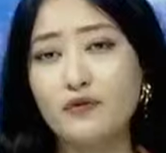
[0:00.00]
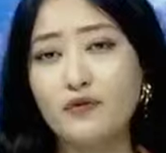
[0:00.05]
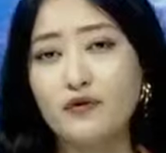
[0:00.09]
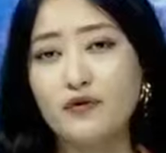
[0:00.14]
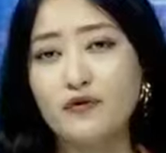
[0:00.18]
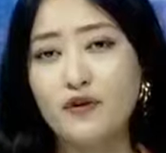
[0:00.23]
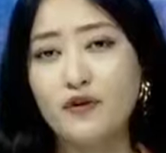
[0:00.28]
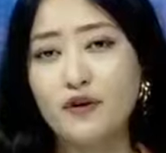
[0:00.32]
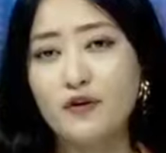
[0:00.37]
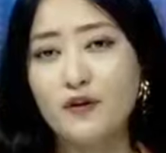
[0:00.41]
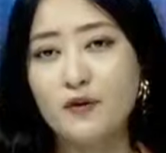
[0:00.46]

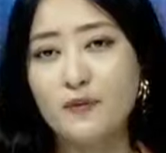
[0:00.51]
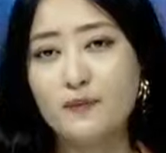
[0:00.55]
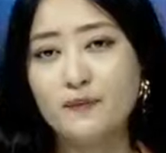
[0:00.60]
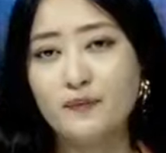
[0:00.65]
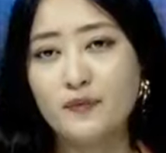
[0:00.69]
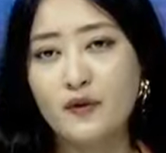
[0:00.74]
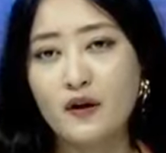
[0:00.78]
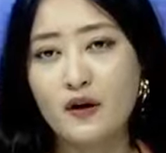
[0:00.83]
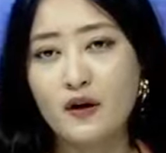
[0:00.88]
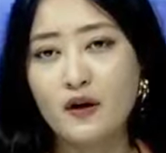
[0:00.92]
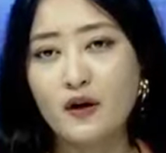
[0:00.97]
Moving further,
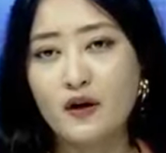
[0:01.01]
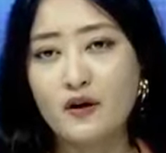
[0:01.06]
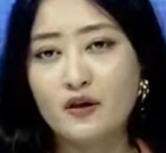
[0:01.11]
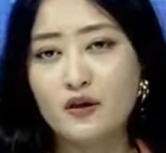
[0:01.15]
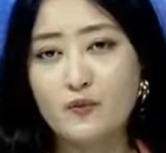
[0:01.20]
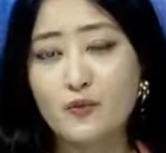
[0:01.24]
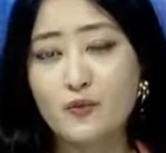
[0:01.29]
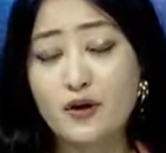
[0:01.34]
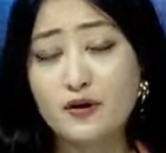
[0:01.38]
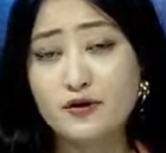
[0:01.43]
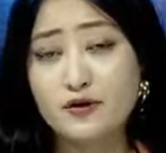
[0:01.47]

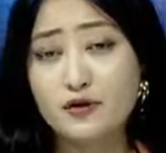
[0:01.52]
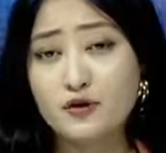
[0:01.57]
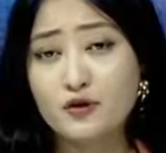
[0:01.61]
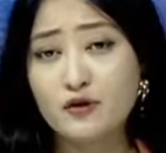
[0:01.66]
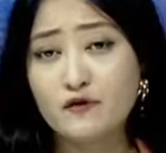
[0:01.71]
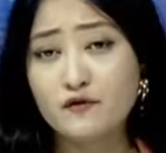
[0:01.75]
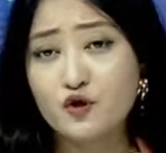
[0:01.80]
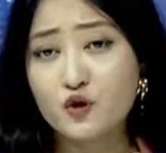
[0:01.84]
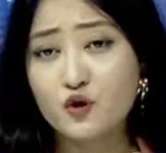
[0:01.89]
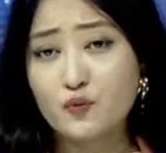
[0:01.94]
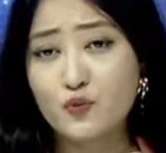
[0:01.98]
the
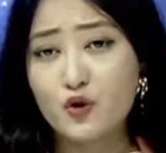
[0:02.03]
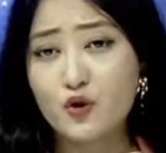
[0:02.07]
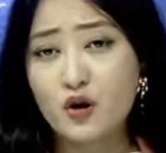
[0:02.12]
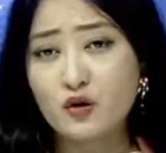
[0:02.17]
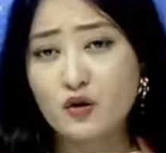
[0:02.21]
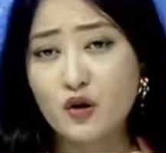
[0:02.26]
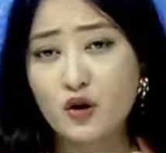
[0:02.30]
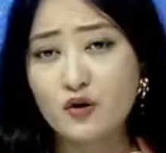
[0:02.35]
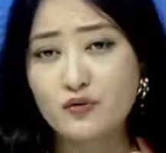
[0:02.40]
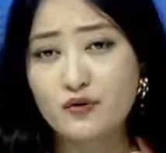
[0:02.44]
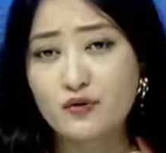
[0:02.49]
president of Tripura
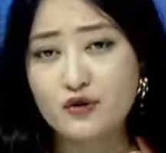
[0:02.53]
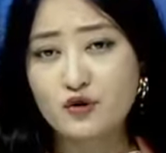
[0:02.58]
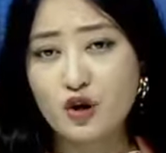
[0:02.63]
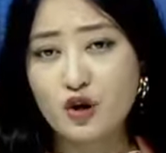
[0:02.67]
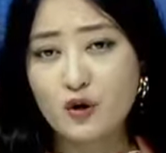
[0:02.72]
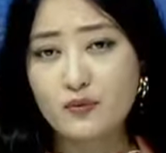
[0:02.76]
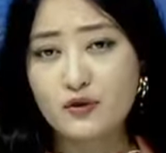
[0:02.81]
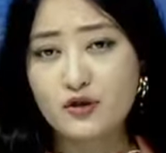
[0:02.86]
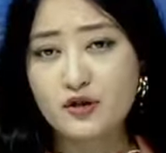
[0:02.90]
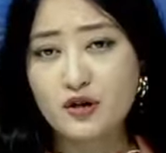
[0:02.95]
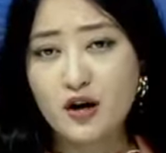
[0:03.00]
Congress
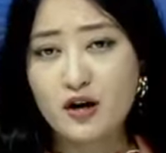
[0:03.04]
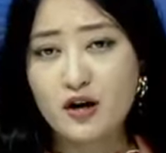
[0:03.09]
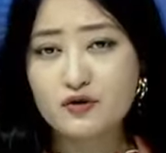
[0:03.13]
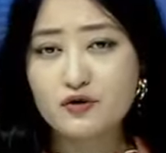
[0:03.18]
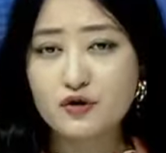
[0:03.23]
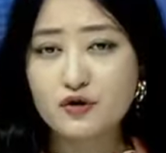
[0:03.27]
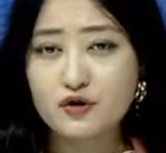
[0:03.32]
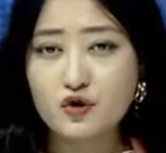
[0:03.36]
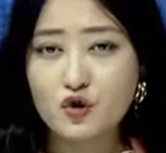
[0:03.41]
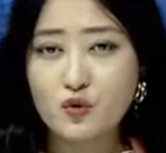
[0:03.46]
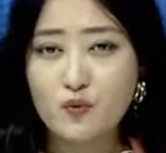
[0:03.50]
Committee Ashish